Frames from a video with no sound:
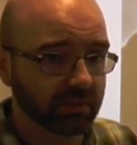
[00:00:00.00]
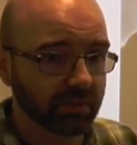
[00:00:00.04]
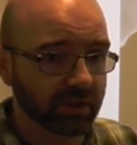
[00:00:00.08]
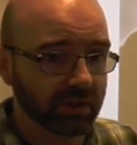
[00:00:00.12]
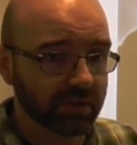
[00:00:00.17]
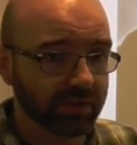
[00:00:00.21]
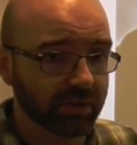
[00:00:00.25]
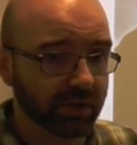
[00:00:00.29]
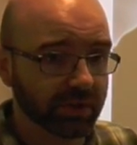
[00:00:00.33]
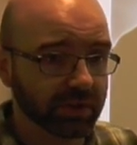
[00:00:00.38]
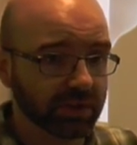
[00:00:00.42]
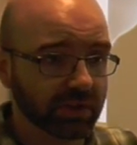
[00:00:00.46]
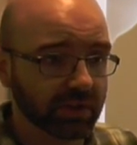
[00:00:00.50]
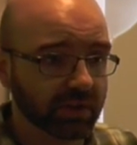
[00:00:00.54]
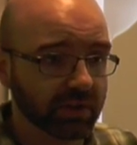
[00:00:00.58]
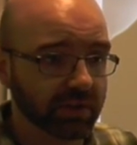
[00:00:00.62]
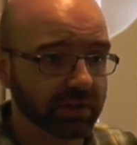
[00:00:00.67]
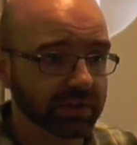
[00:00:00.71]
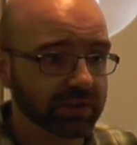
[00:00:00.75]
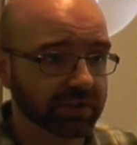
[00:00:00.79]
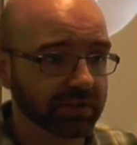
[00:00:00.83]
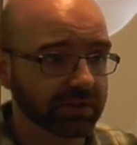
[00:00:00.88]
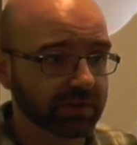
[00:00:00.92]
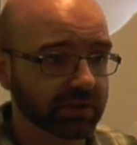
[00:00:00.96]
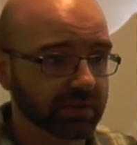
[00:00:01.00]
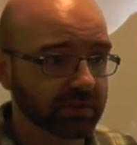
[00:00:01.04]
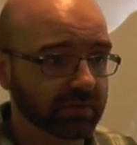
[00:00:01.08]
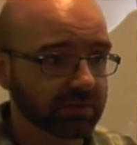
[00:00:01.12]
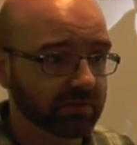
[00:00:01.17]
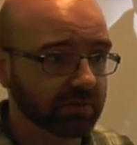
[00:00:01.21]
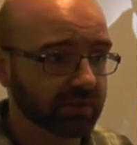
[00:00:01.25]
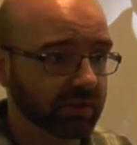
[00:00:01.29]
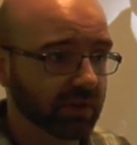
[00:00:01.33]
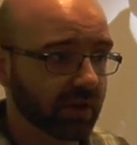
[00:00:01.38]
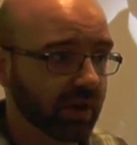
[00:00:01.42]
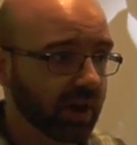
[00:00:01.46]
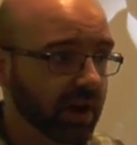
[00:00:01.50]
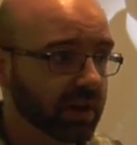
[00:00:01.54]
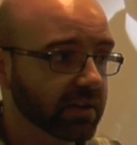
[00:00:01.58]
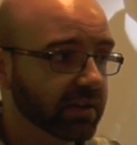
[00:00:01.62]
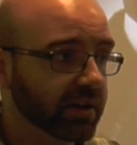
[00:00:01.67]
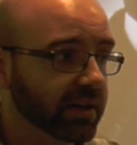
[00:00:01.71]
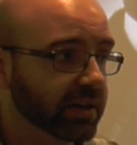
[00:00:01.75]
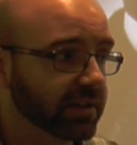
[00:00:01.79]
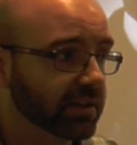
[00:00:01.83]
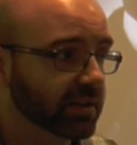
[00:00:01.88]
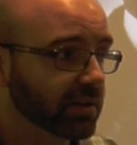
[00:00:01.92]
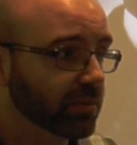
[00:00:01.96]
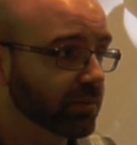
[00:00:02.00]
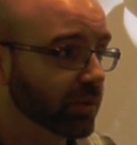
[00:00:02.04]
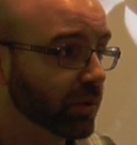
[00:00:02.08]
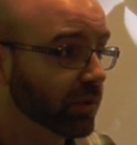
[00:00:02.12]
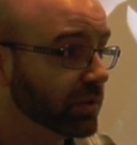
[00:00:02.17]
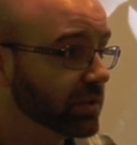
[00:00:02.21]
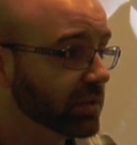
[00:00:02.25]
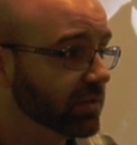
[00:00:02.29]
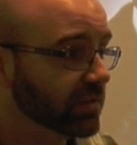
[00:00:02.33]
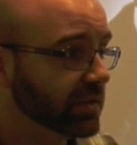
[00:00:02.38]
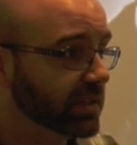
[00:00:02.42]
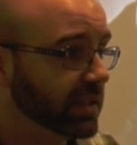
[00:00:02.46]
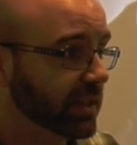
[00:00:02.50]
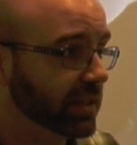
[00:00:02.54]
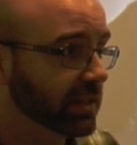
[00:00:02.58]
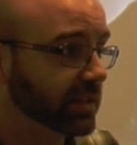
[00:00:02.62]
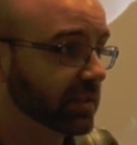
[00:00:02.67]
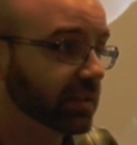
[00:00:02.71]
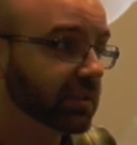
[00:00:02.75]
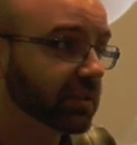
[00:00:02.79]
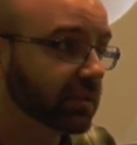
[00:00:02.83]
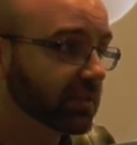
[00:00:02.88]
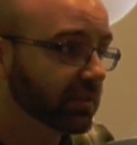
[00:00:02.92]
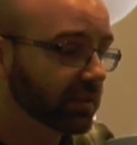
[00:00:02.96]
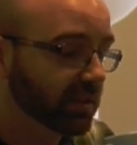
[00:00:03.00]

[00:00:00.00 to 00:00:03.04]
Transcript: one of the first psychologists that highlighted the importance of attention.